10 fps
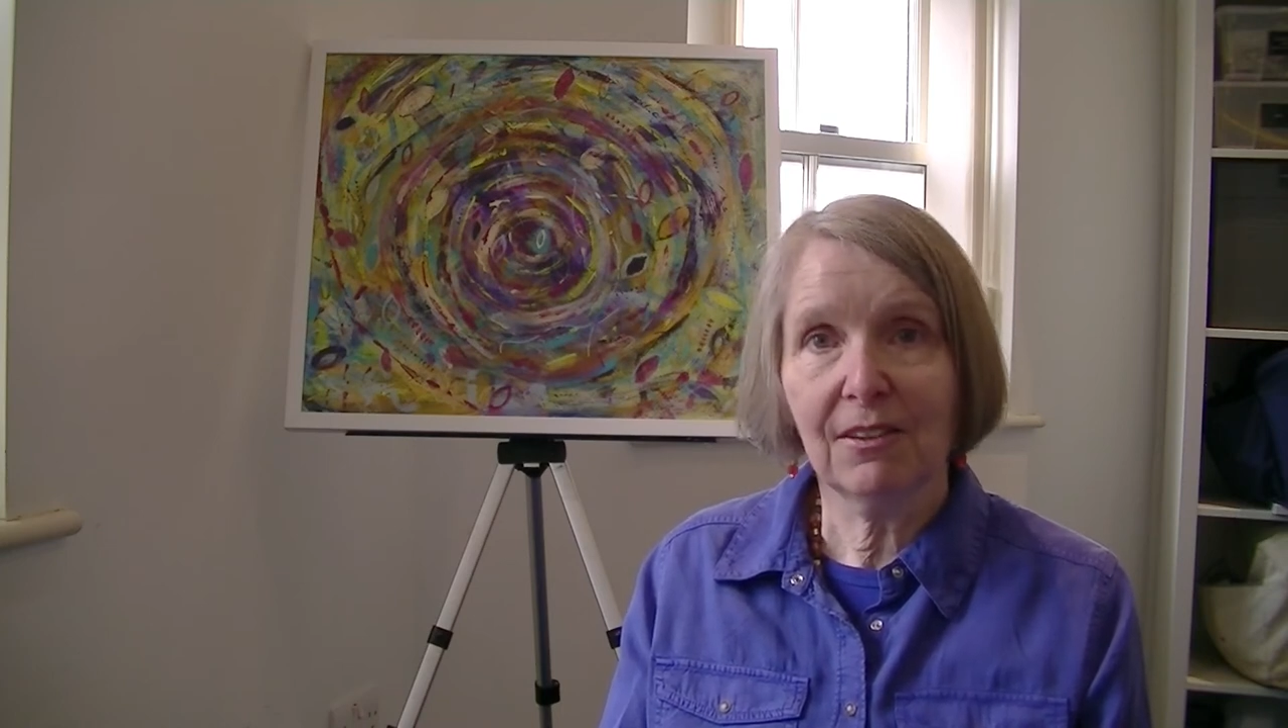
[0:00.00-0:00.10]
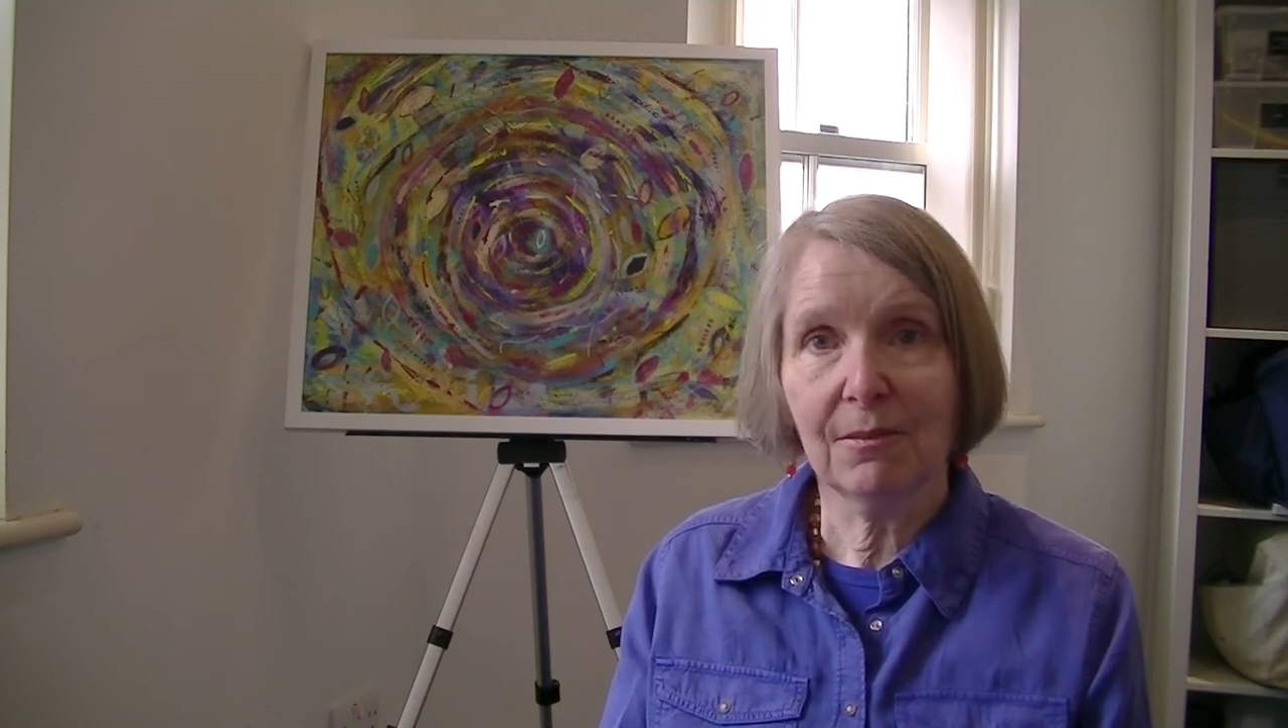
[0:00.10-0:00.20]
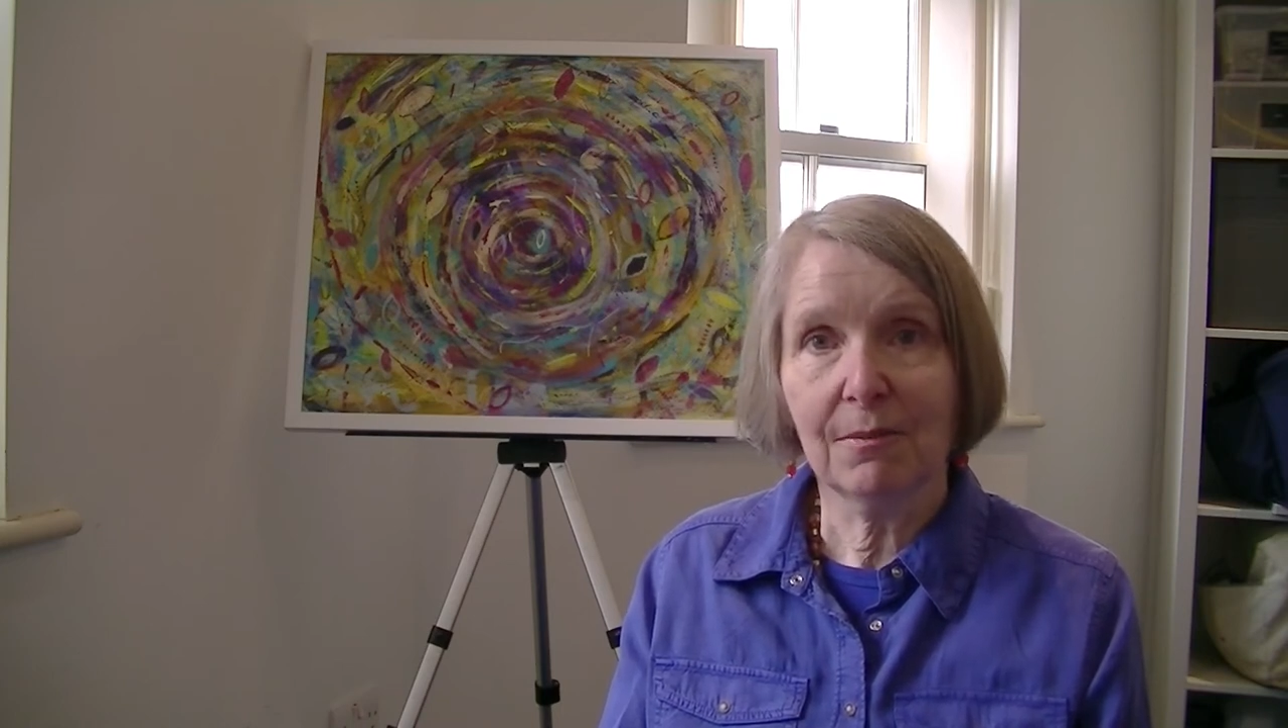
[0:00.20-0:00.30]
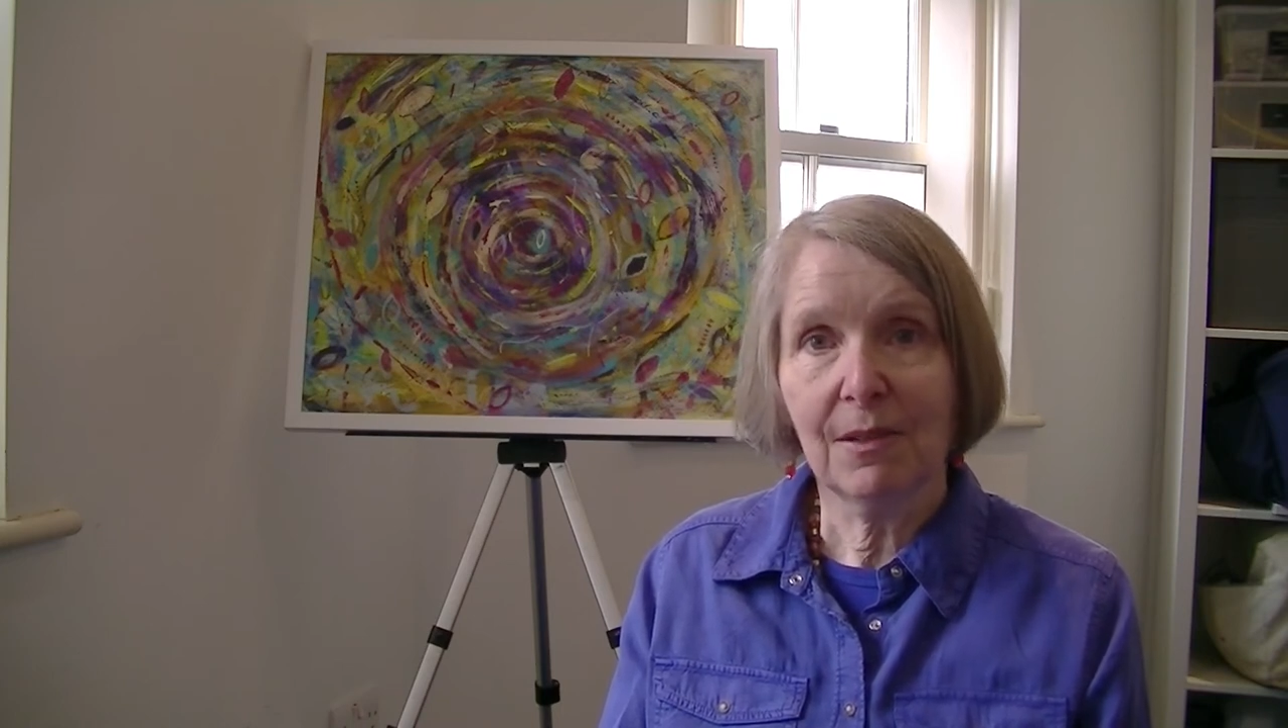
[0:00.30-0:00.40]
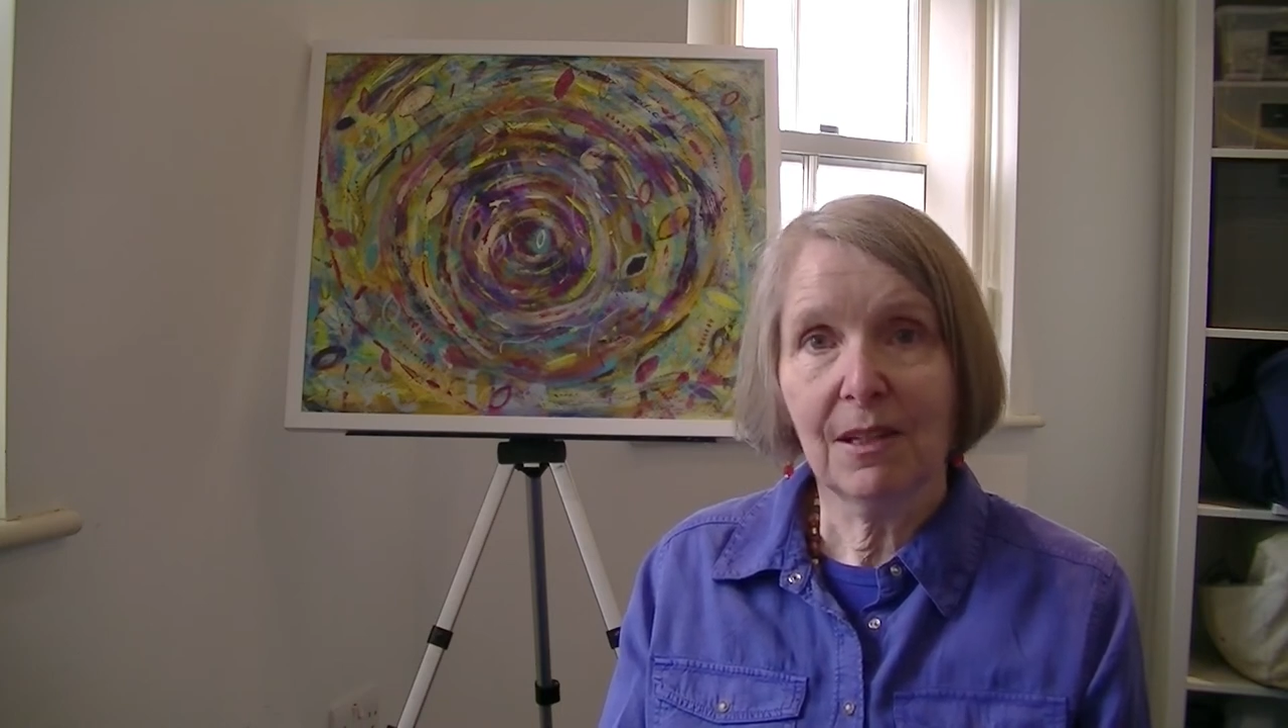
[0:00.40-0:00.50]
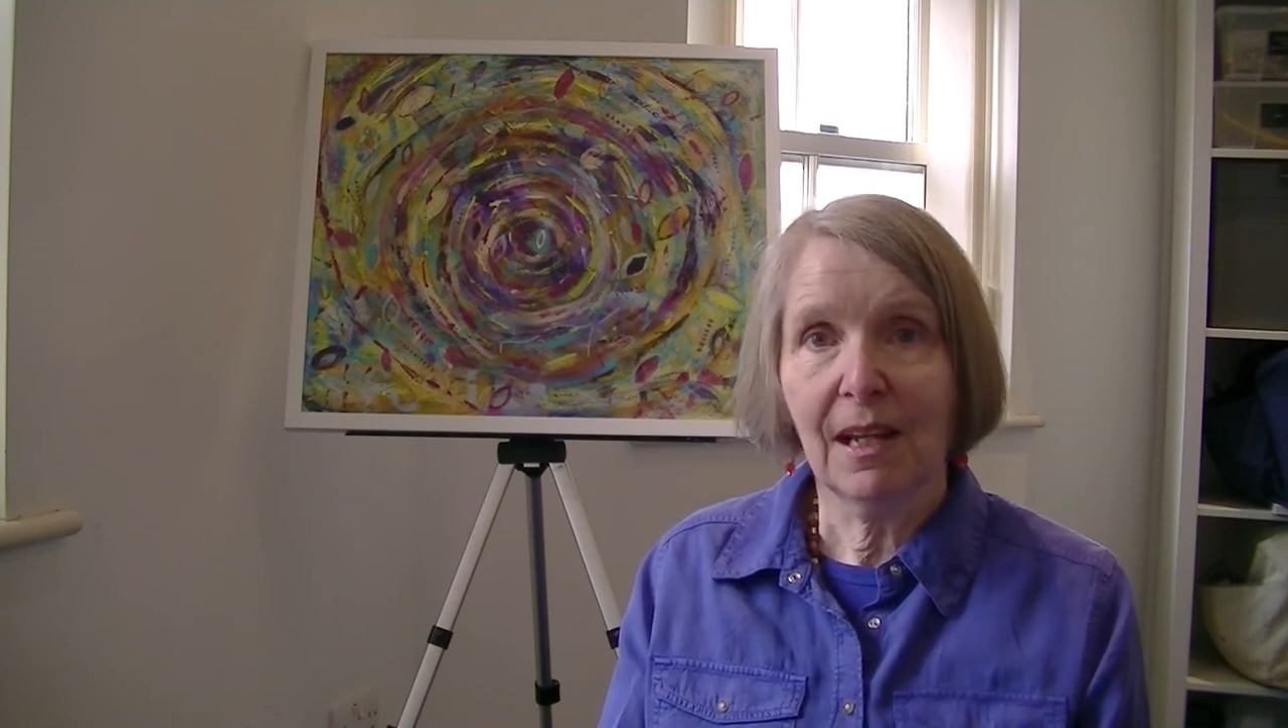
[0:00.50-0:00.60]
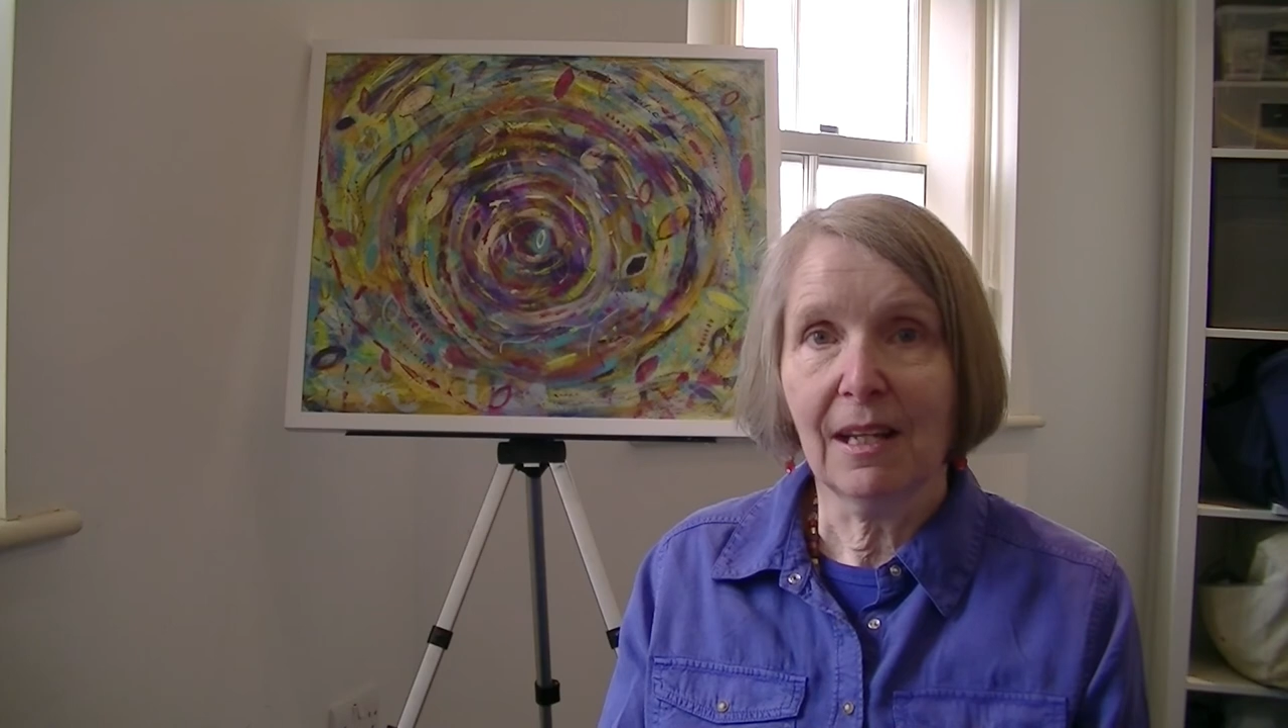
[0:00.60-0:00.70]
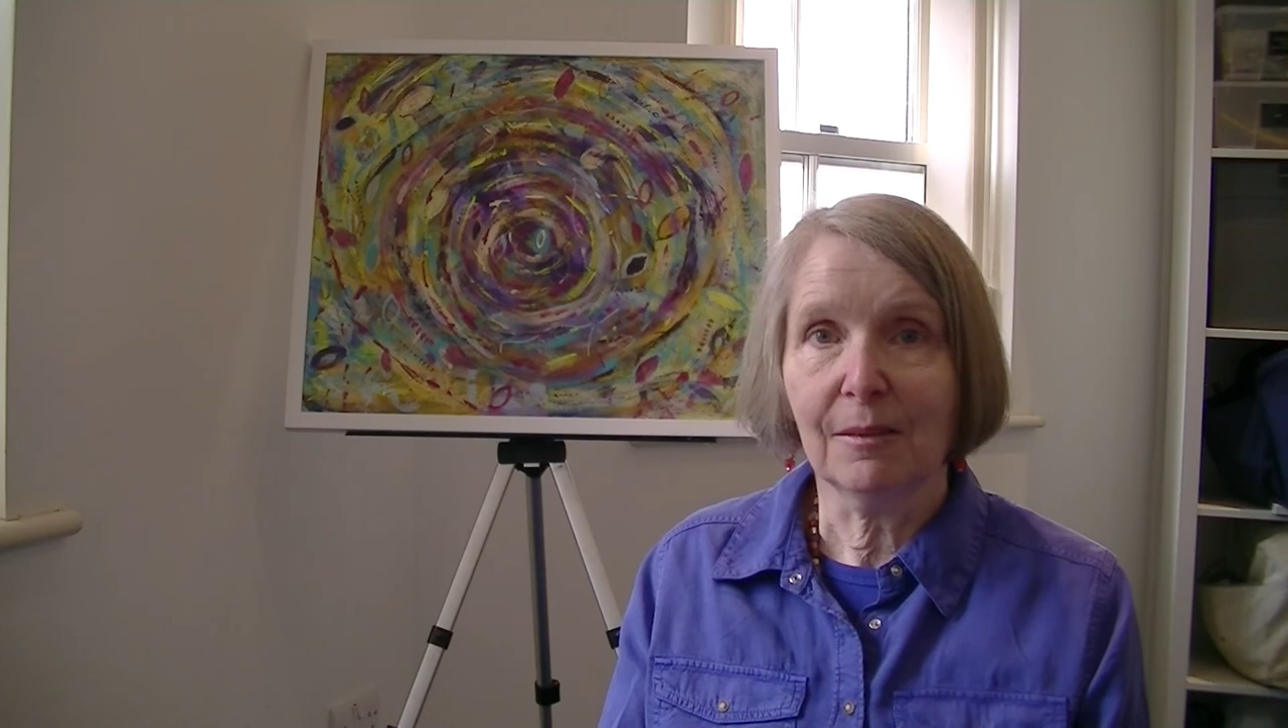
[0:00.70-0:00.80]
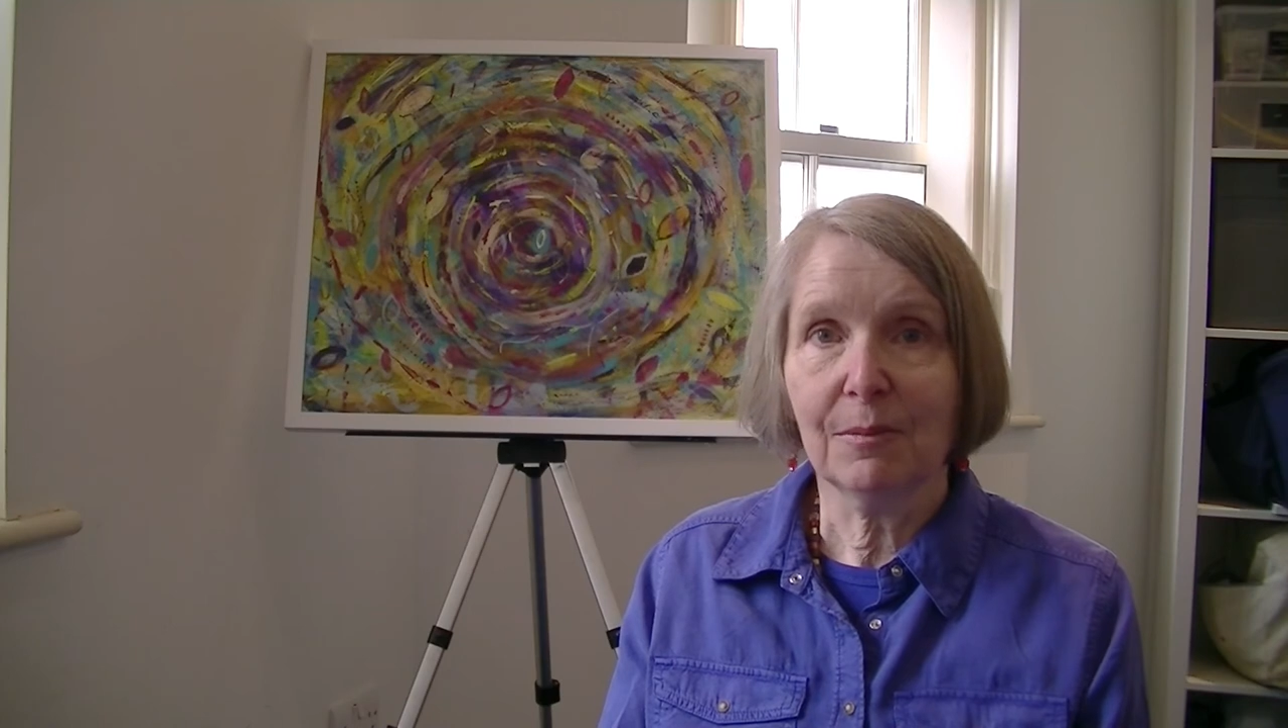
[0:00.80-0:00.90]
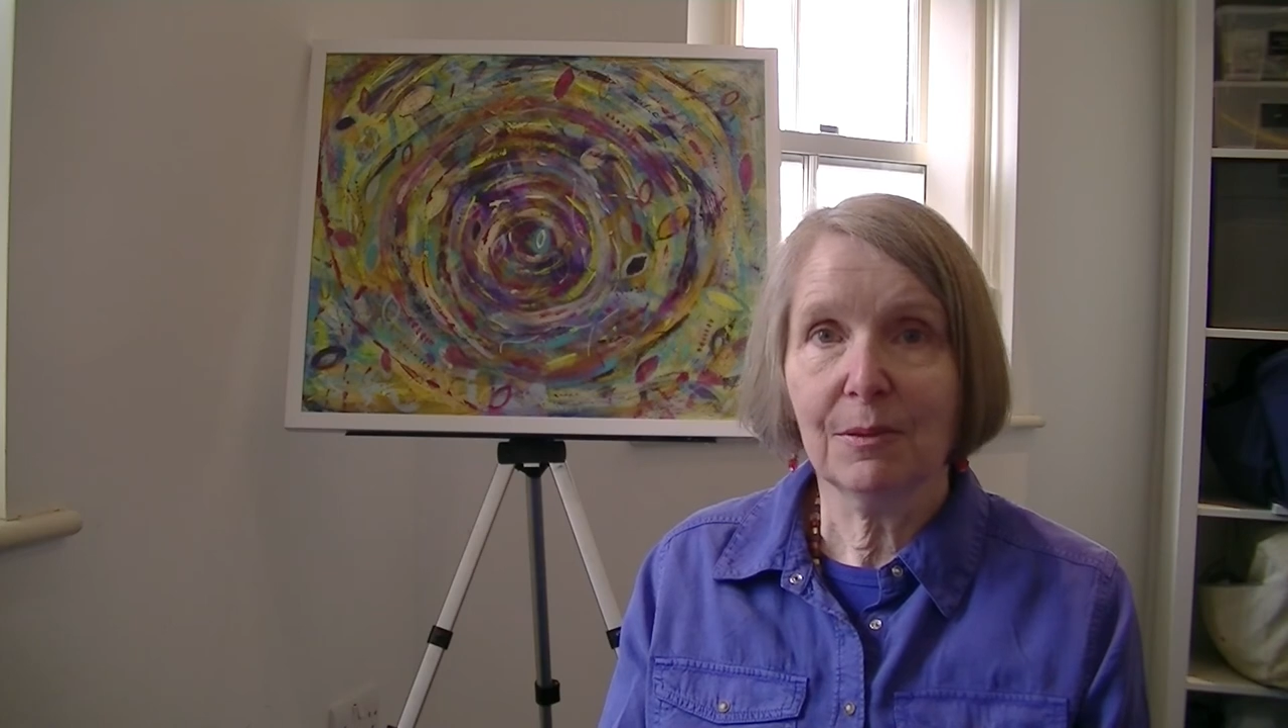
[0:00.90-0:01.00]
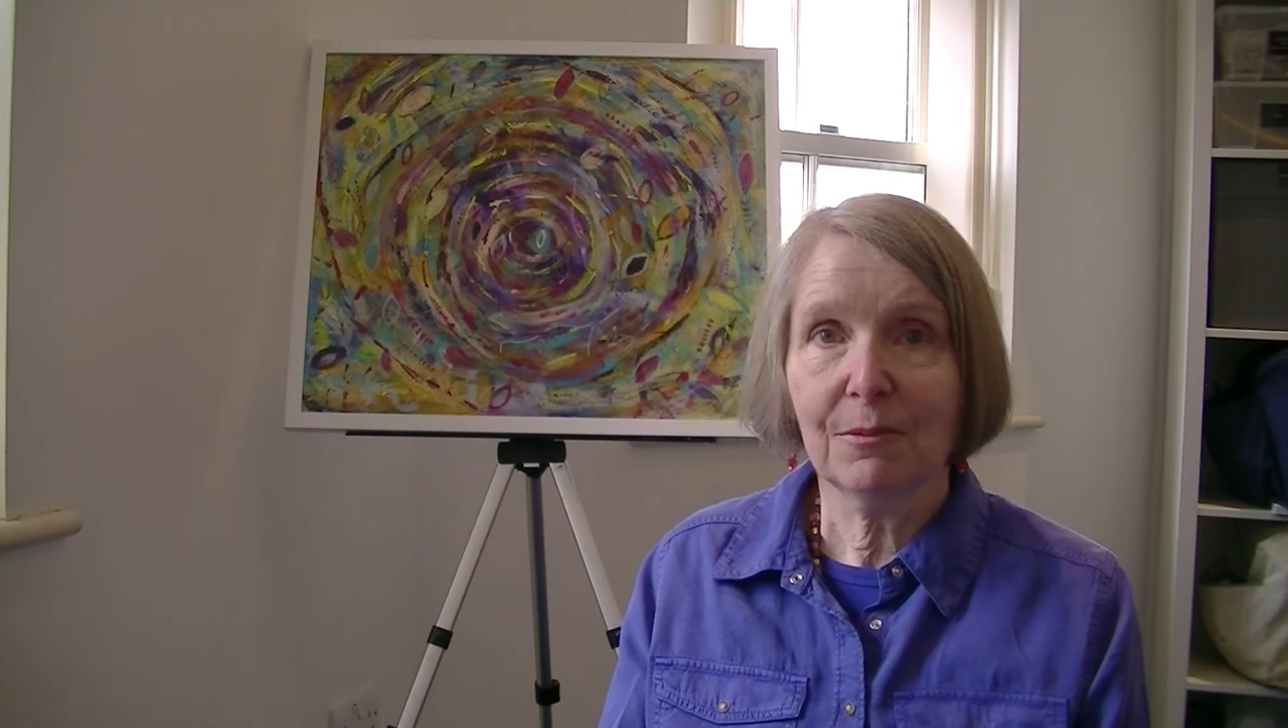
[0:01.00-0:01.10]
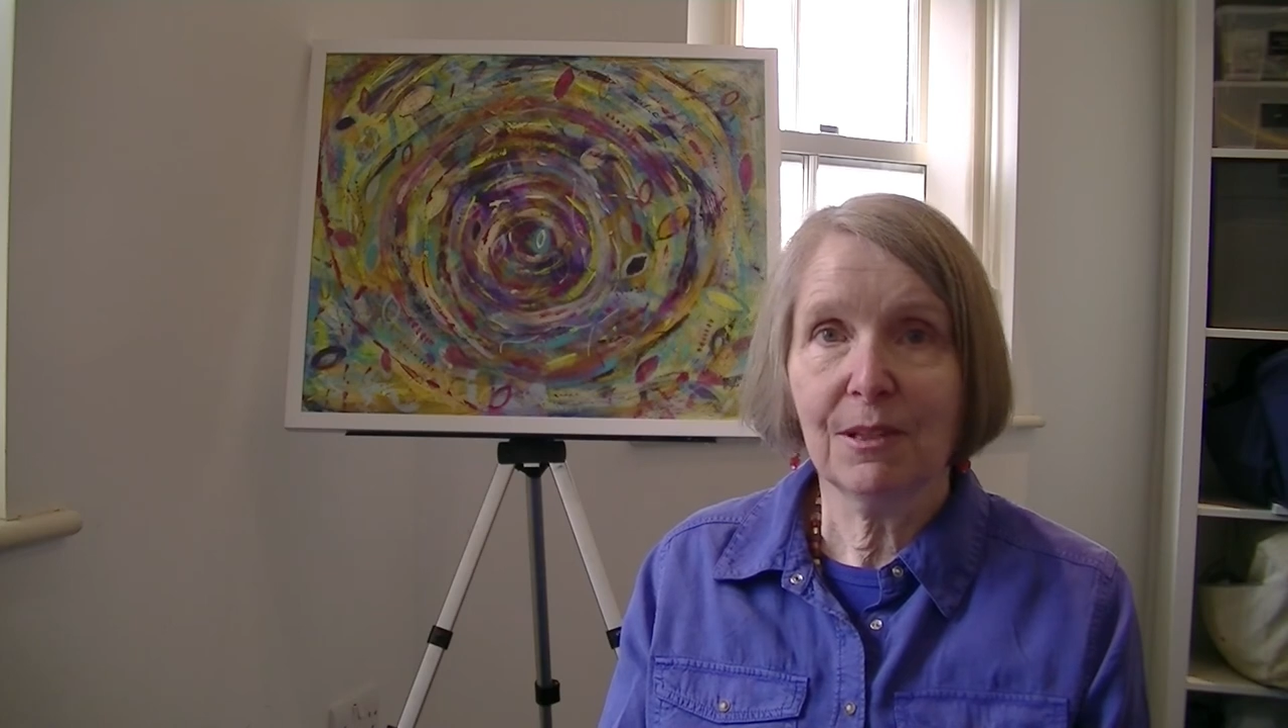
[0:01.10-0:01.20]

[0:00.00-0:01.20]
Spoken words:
some help